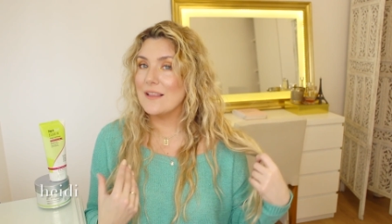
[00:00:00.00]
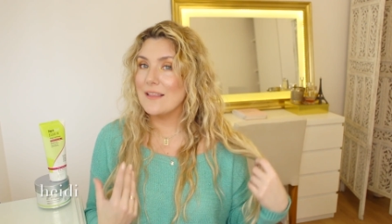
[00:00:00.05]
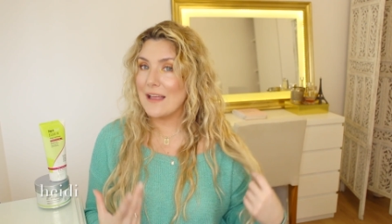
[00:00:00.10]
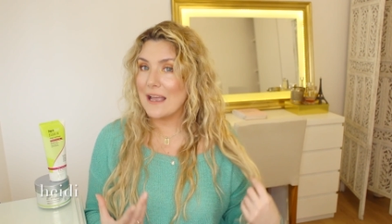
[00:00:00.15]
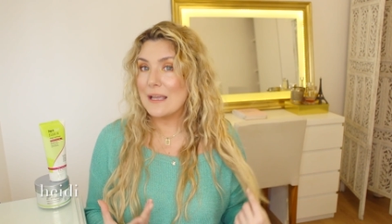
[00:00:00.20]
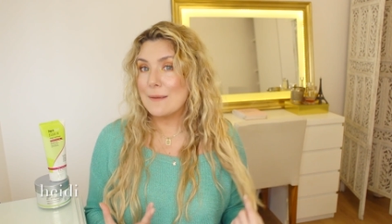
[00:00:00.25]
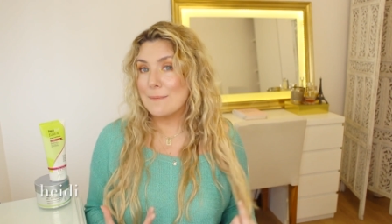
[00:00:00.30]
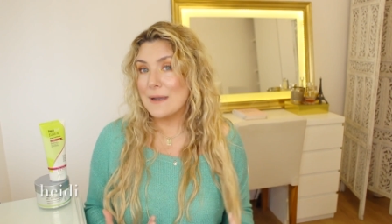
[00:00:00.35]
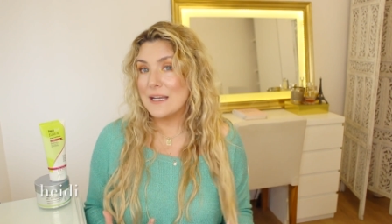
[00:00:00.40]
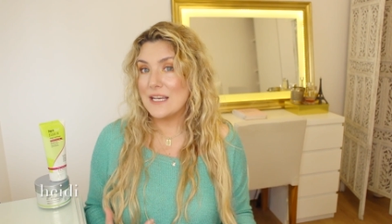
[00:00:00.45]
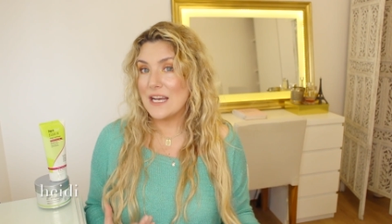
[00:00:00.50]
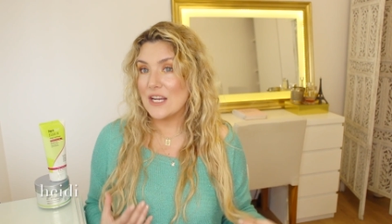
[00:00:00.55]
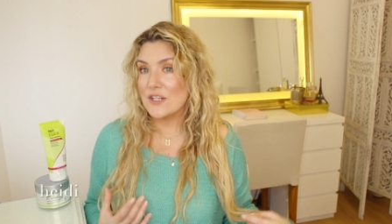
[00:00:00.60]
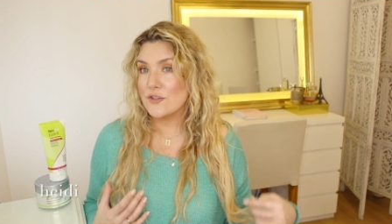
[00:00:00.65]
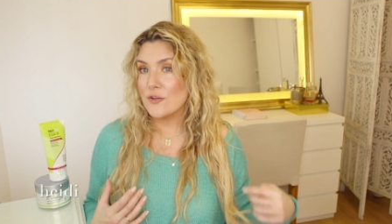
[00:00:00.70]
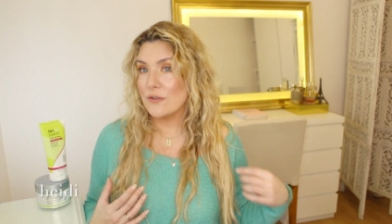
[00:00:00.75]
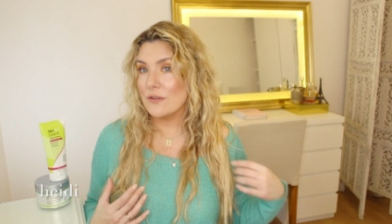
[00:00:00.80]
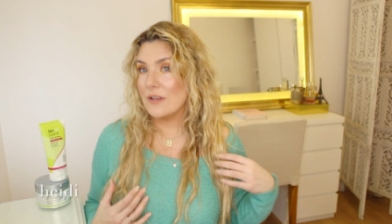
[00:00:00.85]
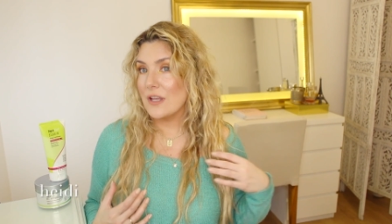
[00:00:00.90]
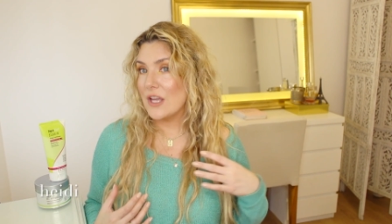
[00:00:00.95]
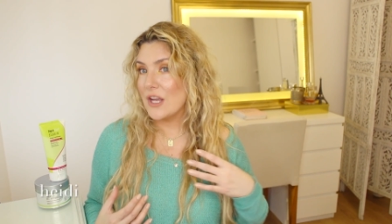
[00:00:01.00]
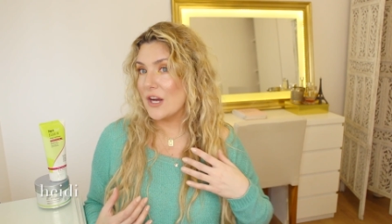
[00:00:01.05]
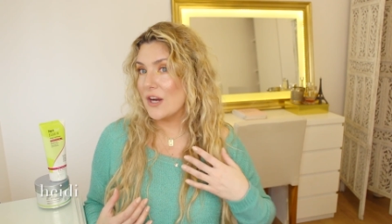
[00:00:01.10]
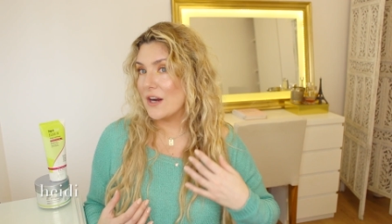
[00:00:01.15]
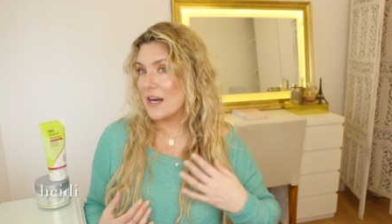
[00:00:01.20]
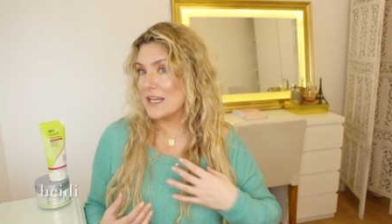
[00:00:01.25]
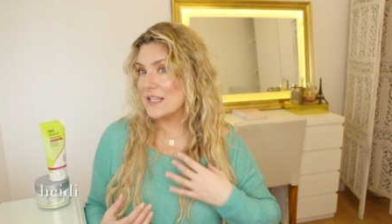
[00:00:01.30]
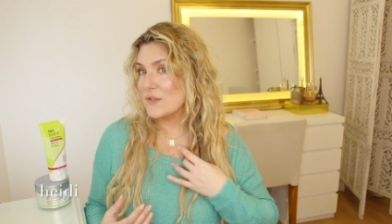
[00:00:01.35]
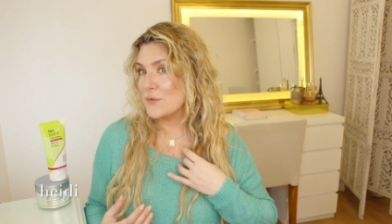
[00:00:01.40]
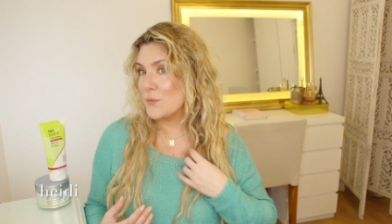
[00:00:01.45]
like my natural
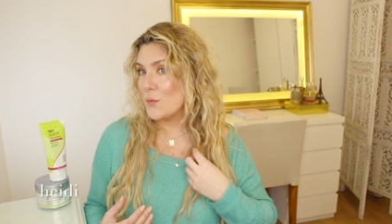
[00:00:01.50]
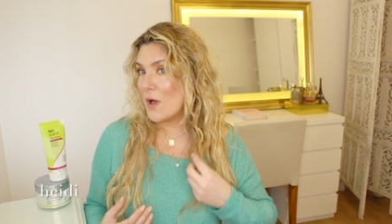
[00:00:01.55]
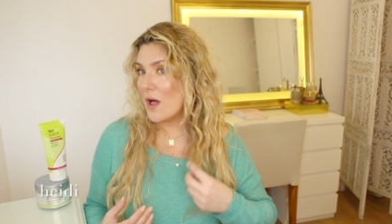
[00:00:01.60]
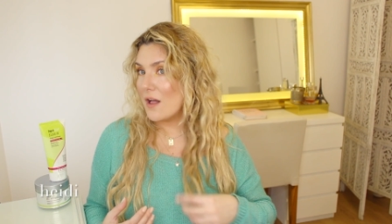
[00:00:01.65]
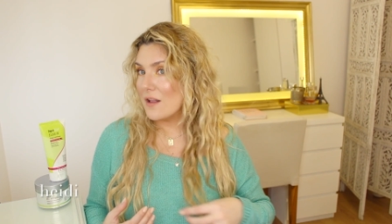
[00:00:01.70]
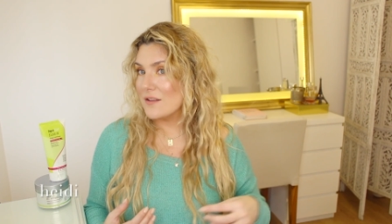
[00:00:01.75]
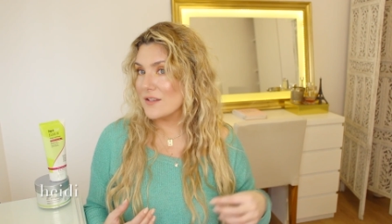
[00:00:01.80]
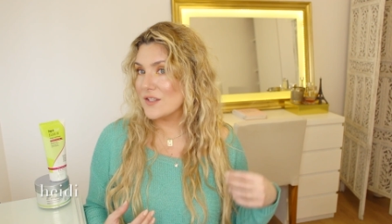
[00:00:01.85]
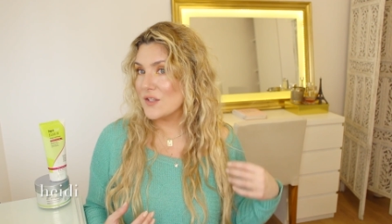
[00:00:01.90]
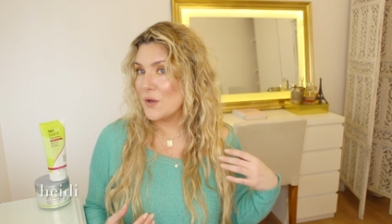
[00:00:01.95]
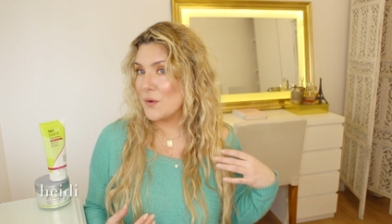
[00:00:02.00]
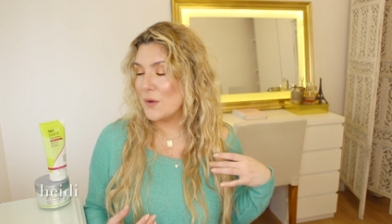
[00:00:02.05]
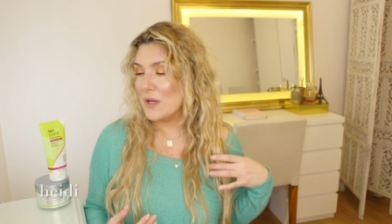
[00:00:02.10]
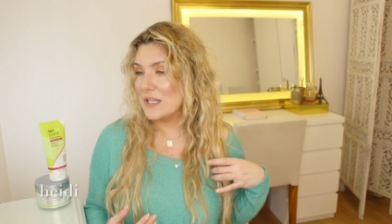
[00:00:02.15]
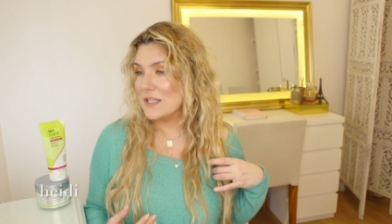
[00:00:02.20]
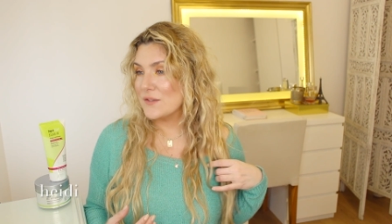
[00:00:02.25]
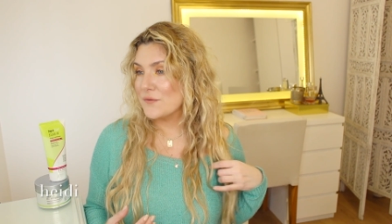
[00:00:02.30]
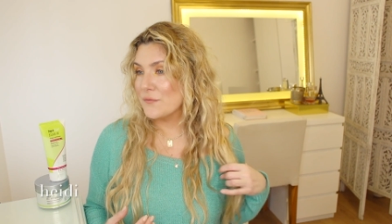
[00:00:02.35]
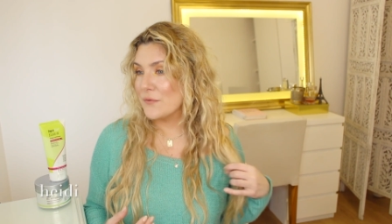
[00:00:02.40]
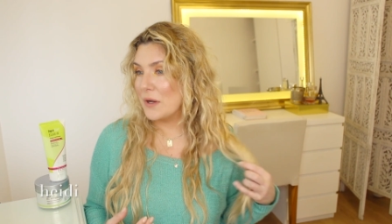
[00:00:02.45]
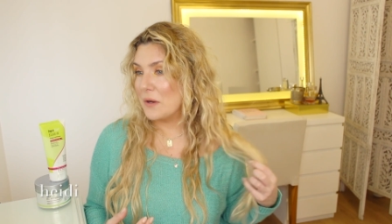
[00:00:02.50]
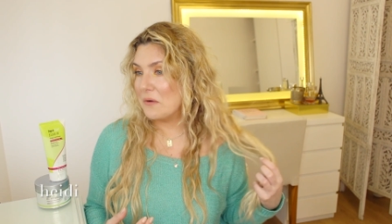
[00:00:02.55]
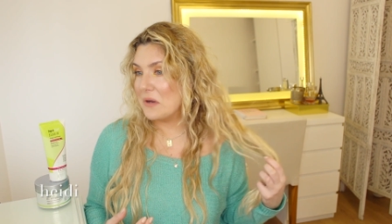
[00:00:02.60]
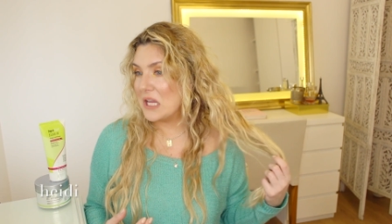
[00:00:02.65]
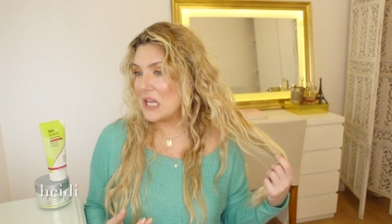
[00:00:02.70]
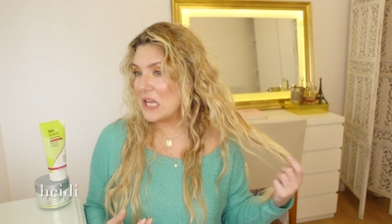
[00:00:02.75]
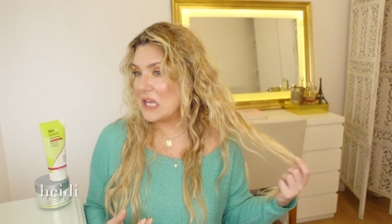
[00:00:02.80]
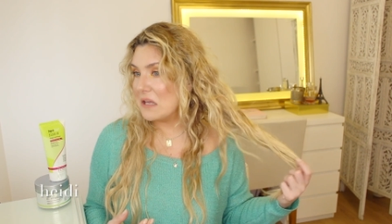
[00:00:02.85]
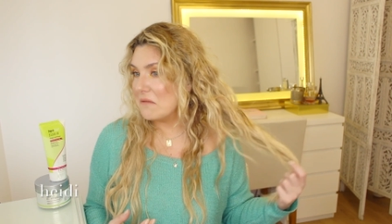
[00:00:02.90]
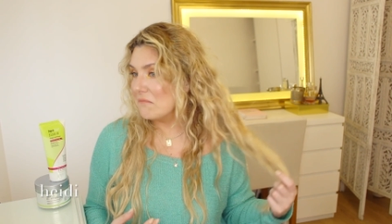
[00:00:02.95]
hair as well, so it's
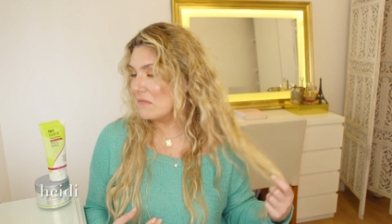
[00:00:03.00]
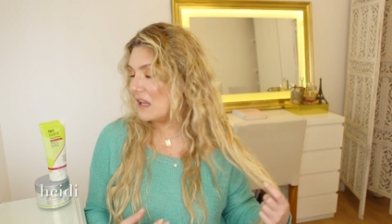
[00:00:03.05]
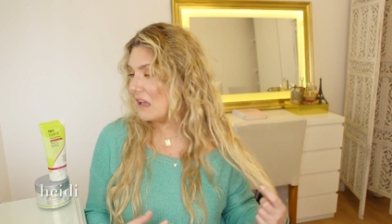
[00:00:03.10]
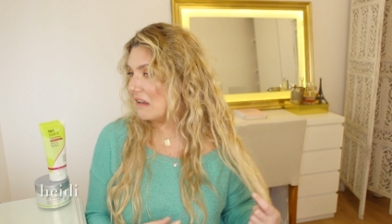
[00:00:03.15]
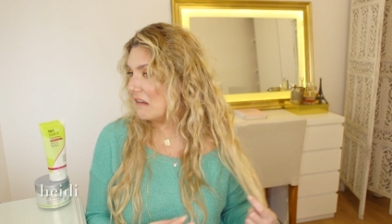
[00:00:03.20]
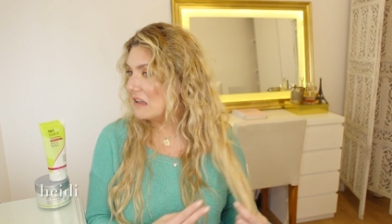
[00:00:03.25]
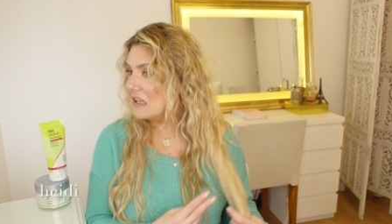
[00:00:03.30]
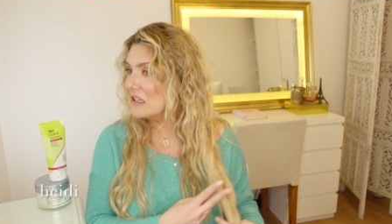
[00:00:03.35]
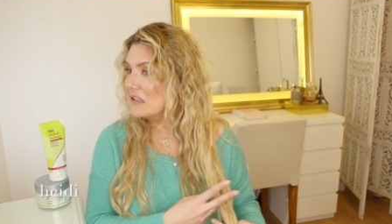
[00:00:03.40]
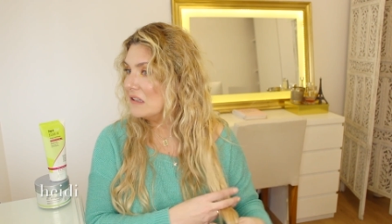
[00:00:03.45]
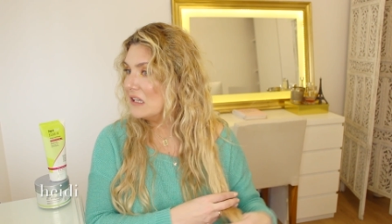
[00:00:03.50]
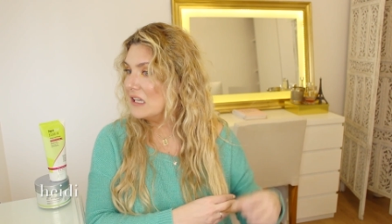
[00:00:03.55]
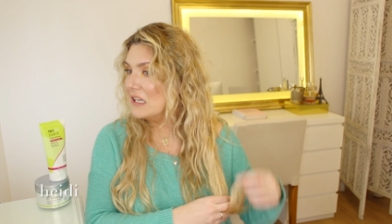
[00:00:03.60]
very like,